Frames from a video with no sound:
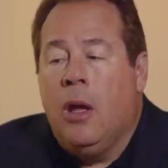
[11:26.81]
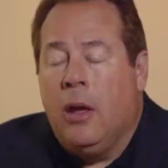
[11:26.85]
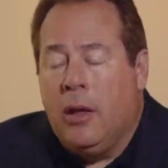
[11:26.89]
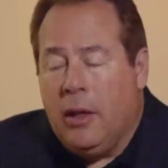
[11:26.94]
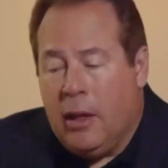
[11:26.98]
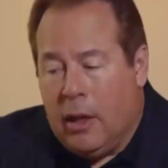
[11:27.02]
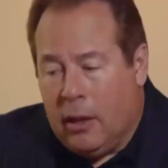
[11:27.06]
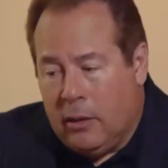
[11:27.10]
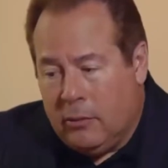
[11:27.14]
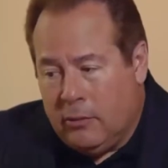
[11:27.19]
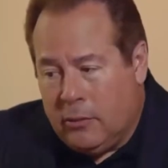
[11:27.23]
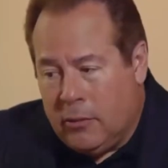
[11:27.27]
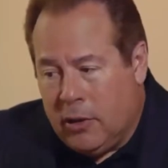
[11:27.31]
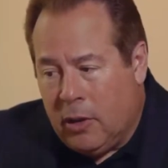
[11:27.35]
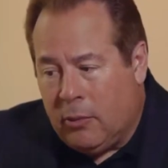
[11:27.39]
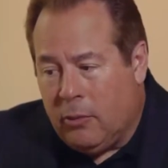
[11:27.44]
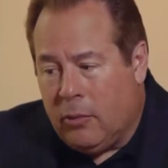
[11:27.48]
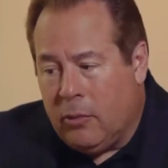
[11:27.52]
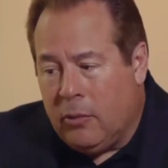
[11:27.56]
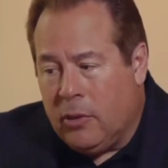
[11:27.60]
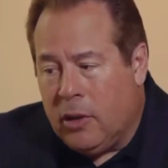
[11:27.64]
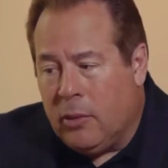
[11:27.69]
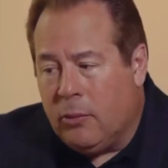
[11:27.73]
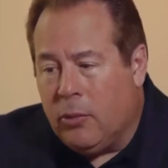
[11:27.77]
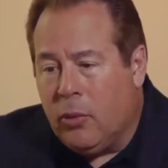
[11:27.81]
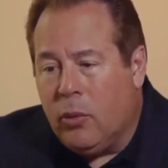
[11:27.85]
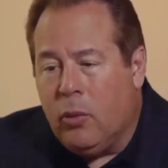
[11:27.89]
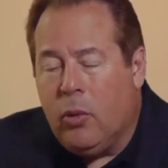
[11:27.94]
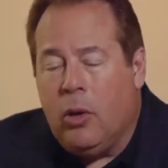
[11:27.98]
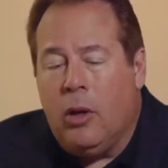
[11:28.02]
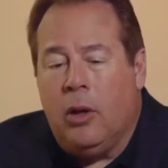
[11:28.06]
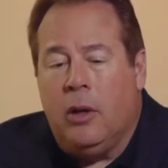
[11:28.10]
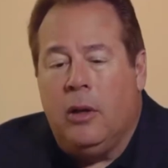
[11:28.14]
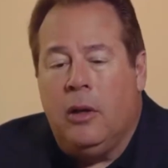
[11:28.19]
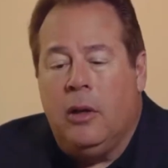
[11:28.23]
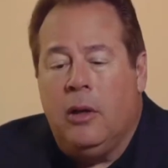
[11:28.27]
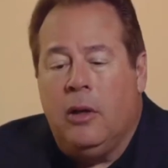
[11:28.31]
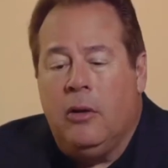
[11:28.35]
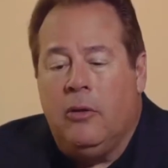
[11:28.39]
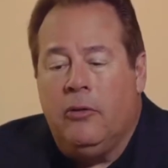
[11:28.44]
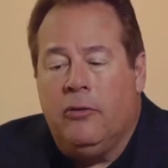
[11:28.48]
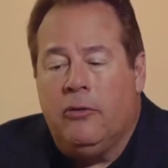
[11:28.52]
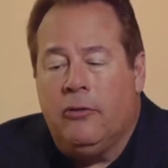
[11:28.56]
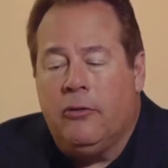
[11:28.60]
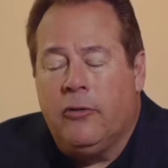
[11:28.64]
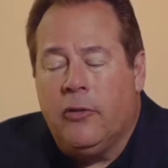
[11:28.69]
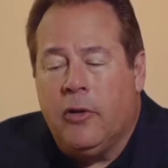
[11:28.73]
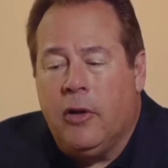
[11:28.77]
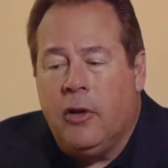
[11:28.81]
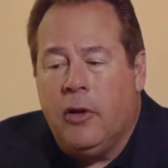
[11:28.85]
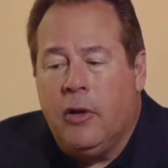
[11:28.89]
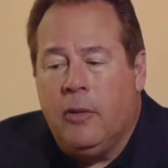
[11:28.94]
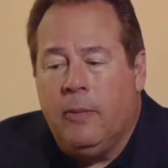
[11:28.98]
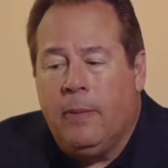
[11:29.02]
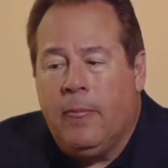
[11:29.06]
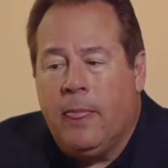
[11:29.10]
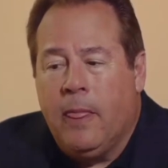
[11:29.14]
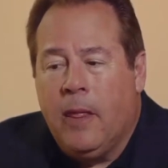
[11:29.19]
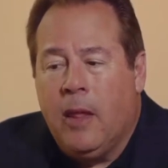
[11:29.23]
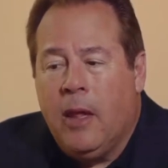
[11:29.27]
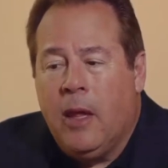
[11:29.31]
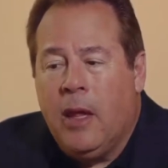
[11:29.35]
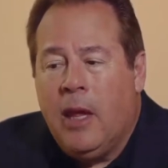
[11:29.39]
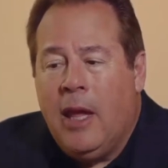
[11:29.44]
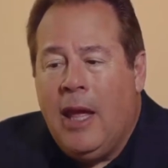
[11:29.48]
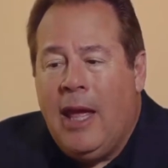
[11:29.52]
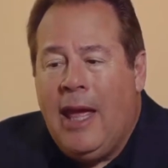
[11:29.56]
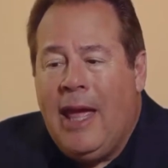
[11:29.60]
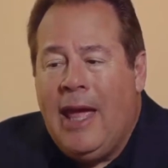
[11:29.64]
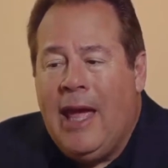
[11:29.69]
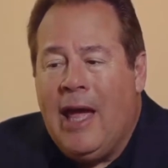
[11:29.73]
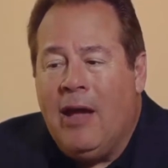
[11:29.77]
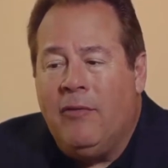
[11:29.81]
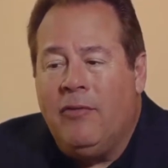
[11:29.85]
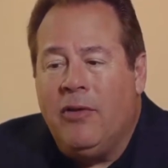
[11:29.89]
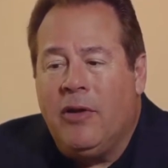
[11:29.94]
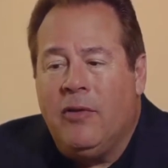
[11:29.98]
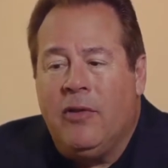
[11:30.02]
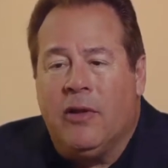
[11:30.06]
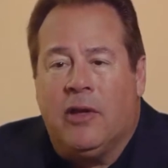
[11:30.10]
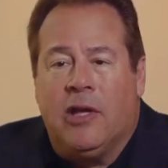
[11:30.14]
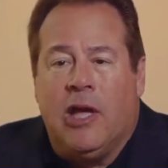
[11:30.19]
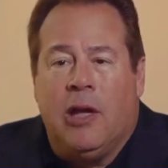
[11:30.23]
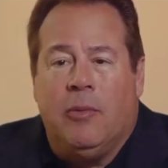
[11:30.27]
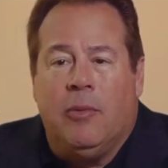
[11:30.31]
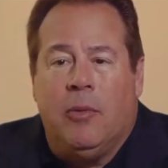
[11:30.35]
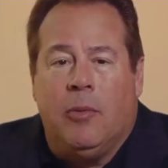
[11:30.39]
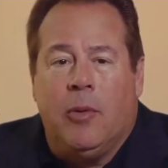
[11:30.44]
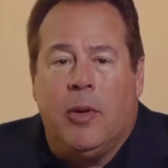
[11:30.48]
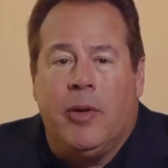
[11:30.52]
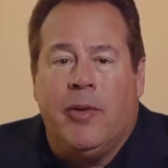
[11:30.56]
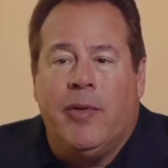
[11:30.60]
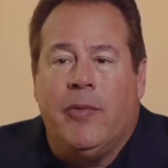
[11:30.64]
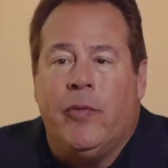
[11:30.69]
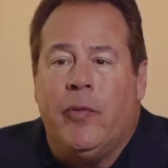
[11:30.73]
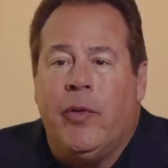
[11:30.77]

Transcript: Yeah, number one is having the capability.